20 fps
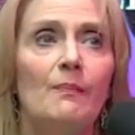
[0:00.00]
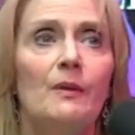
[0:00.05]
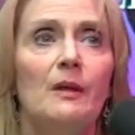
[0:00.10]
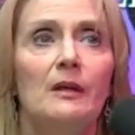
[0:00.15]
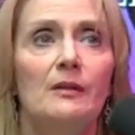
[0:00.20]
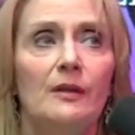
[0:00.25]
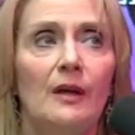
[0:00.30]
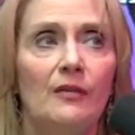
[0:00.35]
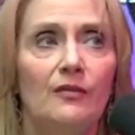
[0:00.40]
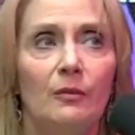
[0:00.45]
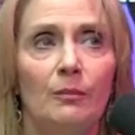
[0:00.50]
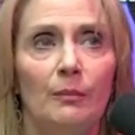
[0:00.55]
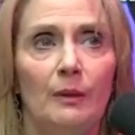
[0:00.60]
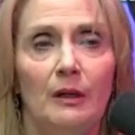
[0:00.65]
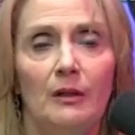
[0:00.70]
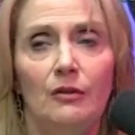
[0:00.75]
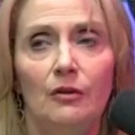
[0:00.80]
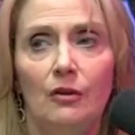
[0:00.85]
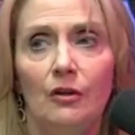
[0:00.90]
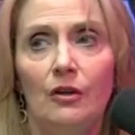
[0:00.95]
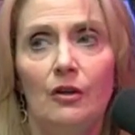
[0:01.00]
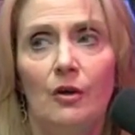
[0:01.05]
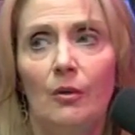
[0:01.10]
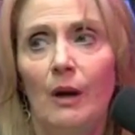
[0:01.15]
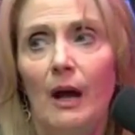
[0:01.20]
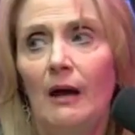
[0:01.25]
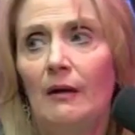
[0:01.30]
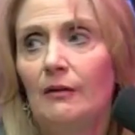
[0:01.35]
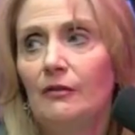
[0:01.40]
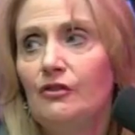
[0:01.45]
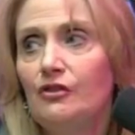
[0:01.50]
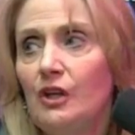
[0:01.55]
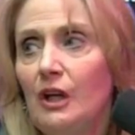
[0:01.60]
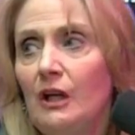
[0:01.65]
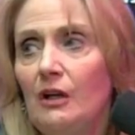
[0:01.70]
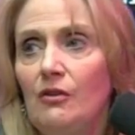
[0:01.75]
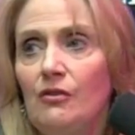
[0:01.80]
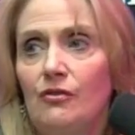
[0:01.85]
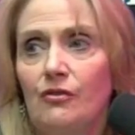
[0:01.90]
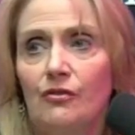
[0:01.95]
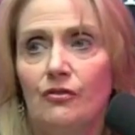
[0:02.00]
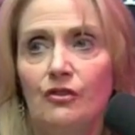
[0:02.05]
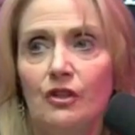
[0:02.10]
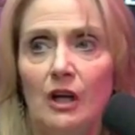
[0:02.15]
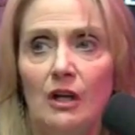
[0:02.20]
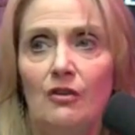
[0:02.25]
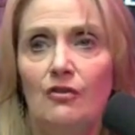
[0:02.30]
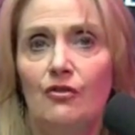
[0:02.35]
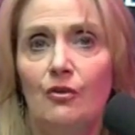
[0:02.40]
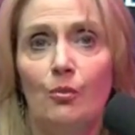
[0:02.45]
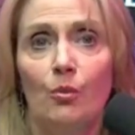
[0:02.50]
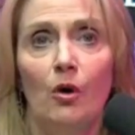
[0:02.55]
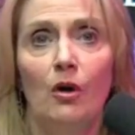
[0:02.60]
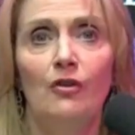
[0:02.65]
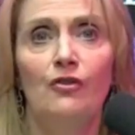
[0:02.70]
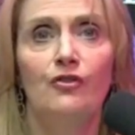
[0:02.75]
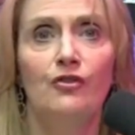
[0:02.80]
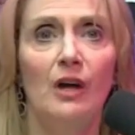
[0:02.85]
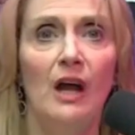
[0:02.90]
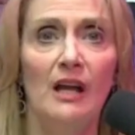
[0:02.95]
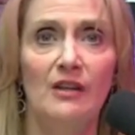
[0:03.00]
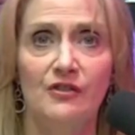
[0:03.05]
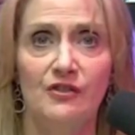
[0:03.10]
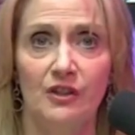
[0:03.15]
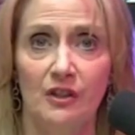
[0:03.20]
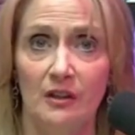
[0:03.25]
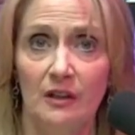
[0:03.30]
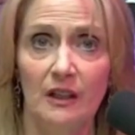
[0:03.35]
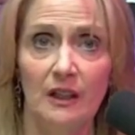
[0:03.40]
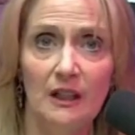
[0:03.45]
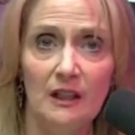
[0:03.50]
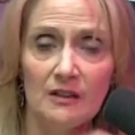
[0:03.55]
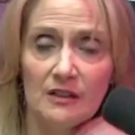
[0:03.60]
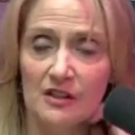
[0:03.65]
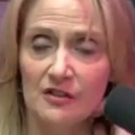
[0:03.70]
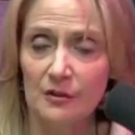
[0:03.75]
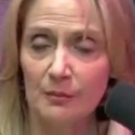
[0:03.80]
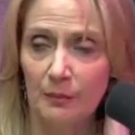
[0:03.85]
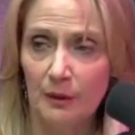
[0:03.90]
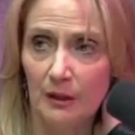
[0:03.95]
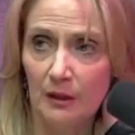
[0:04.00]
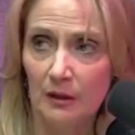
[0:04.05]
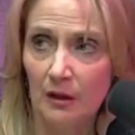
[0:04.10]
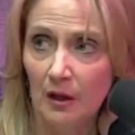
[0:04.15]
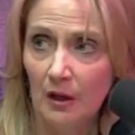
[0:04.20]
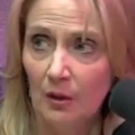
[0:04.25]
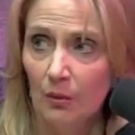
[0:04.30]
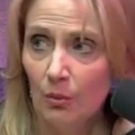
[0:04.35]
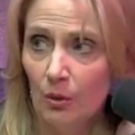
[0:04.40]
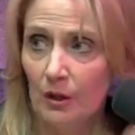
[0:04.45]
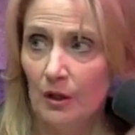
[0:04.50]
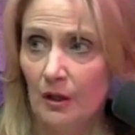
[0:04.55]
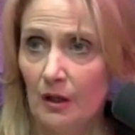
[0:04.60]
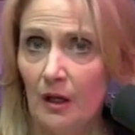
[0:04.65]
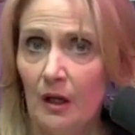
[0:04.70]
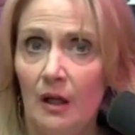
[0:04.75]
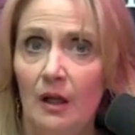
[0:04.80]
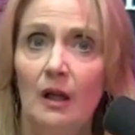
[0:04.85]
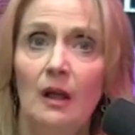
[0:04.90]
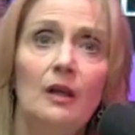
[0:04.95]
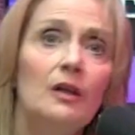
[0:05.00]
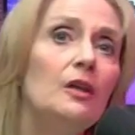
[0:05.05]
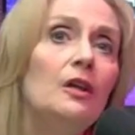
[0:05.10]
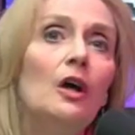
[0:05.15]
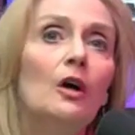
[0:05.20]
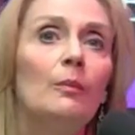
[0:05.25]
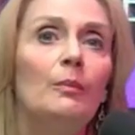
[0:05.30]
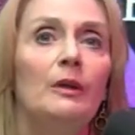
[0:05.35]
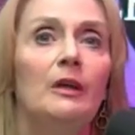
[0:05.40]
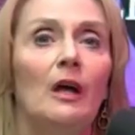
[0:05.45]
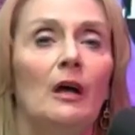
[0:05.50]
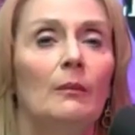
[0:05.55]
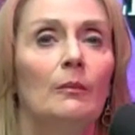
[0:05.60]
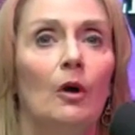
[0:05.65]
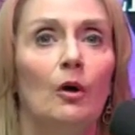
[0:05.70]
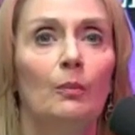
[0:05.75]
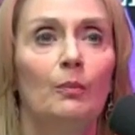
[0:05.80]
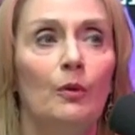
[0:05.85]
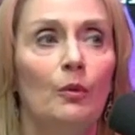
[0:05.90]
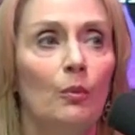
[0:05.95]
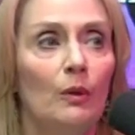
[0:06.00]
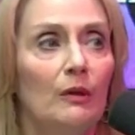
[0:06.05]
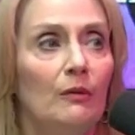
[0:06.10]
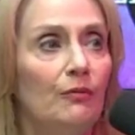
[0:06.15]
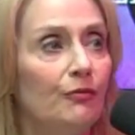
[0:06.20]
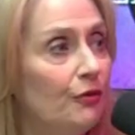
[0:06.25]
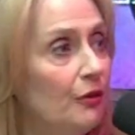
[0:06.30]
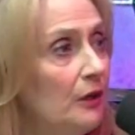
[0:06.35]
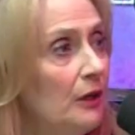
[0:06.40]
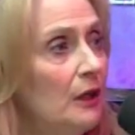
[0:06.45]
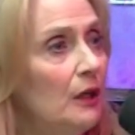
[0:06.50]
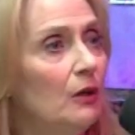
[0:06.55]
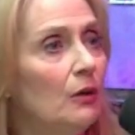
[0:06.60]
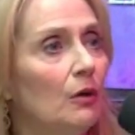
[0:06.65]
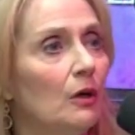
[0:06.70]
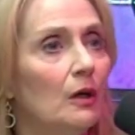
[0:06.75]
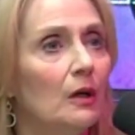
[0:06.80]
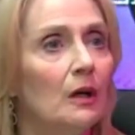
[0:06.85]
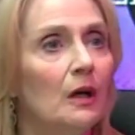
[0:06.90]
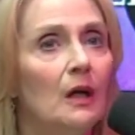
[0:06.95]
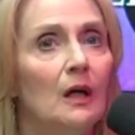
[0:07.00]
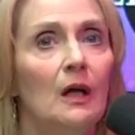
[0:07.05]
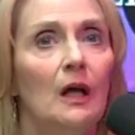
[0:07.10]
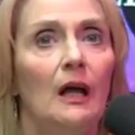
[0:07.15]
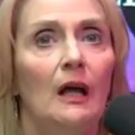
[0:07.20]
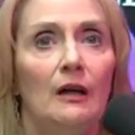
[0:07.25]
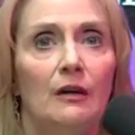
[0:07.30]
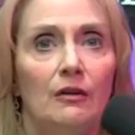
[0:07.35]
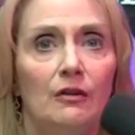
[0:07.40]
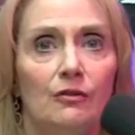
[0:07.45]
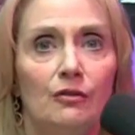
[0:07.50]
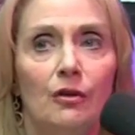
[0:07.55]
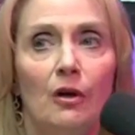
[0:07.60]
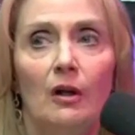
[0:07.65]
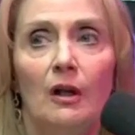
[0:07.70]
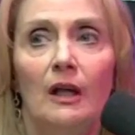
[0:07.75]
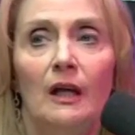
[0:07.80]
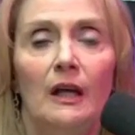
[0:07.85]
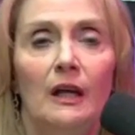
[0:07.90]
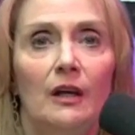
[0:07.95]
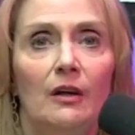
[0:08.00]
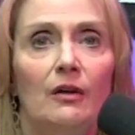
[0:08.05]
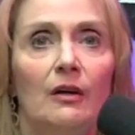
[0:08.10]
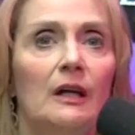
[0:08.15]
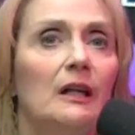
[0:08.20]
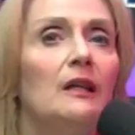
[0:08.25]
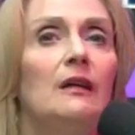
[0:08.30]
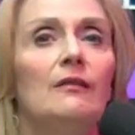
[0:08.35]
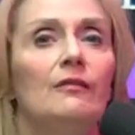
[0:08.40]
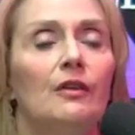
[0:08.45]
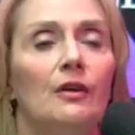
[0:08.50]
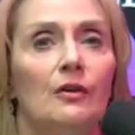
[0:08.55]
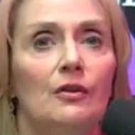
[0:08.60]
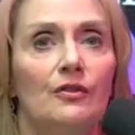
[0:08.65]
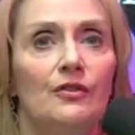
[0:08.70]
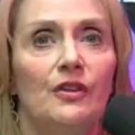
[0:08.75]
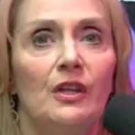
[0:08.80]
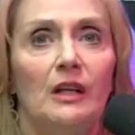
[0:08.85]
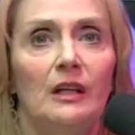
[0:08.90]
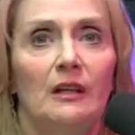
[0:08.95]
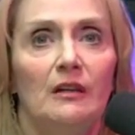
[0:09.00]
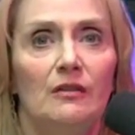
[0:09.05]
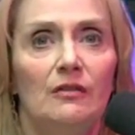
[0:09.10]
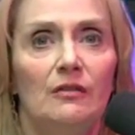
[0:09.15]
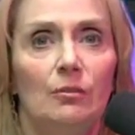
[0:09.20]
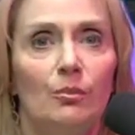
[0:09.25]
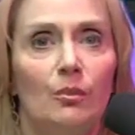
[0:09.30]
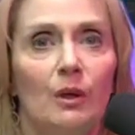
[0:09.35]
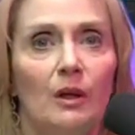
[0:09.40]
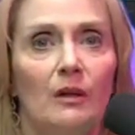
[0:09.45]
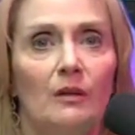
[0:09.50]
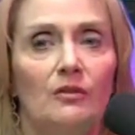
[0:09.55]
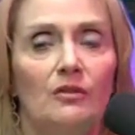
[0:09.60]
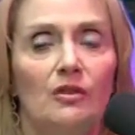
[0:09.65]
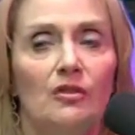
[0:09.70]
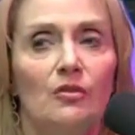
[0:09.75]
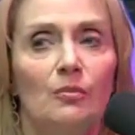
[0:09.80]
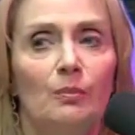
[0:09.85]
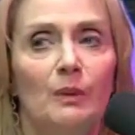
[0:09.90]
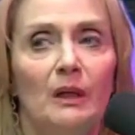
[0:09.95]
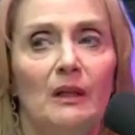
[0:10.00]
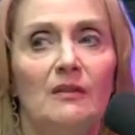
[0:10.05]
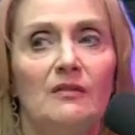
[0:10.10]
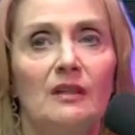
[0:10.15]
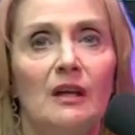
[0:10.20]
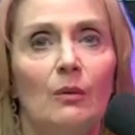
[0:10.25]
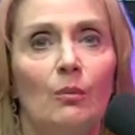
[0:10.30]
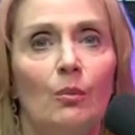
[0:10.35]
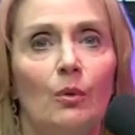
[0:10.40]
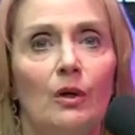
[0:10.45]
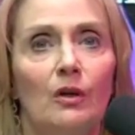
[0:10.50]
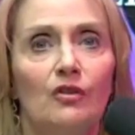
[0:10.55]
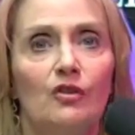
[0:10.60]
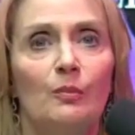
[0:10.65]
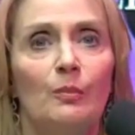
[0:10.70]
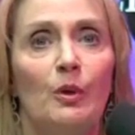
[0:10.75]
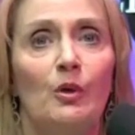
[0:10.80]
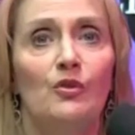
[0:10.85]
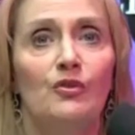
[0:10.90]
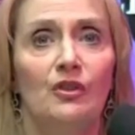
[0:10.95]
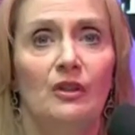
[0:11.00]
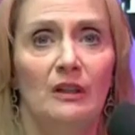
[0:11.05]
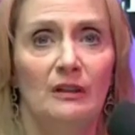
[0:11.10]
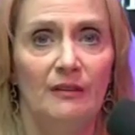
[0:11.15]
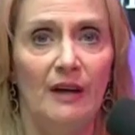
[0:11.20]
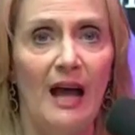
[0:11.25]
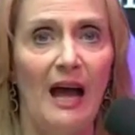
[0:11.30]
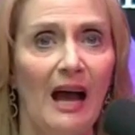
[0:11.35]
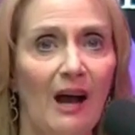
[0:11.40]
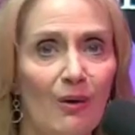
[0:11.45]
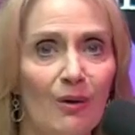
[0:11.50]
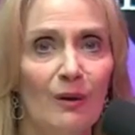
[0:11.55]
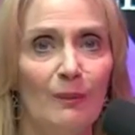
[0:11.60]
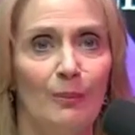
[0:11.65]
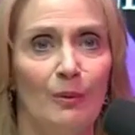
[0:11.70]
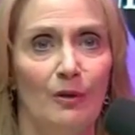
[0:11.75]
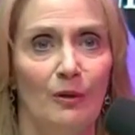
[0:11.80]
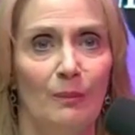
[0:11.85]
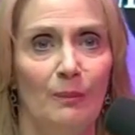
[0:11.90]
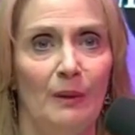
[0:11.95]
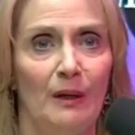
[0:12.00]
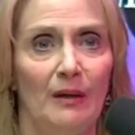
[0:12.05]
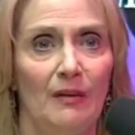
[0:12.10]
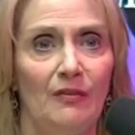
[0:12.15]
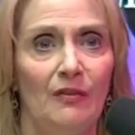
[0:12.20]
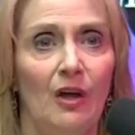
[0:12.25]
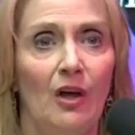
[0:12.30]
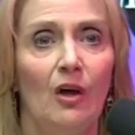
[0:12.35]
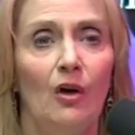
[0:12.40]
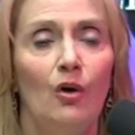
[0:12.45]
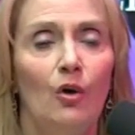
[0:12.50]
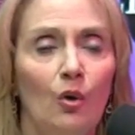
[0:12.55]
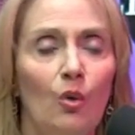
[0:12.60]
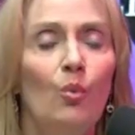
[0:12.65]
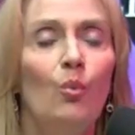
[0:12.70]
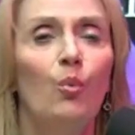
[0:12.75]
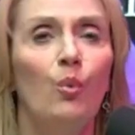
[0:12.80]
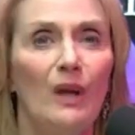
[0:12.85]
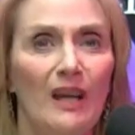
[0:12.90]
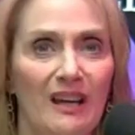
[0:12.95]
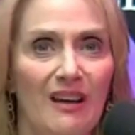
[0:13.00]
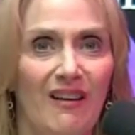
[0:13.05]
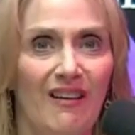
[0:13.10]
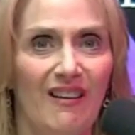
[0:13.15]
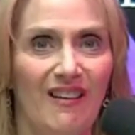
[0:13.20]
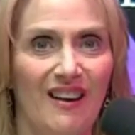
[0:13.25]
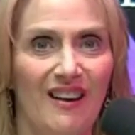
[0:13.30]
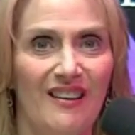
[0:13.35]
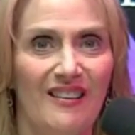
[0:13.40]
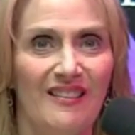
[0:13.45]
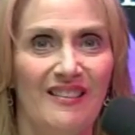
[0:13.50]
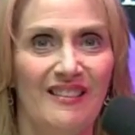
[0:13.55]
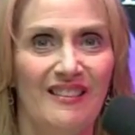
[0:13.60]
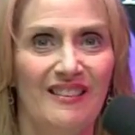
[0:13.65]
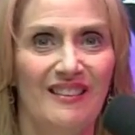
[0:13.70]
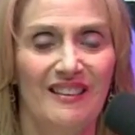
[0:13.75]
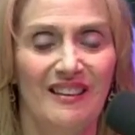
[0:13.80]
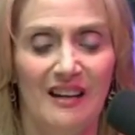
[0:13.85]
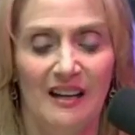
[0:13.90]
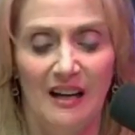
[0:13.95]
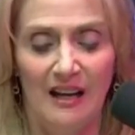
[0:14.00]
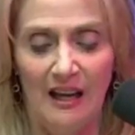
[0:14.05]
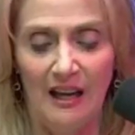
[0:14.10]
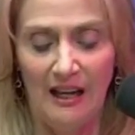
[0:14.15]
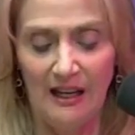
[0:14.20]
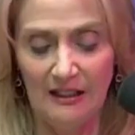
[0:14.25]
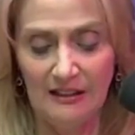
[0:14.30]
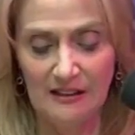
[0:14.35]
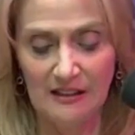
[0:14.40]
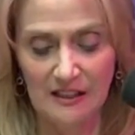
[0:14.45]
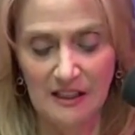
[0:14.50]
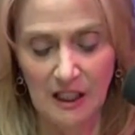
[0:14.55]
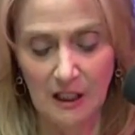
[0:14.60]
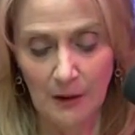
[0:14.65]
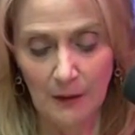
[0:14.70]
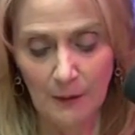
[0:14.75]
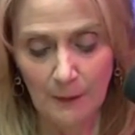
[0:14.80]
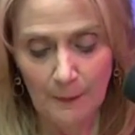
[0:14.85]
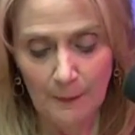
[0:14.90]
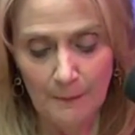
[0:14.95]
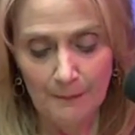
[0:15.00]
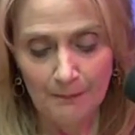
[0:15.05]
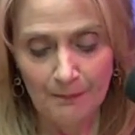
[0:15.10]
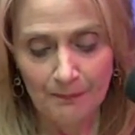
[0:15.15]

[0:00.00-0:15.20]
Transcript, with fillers: it doesn't mean you're going to go out and change change the world drastically it doesn't mean we're going to you know become oprah winfrey or eckhart tolle or any of those things it just means that we're supposed to live our purpose who we are and so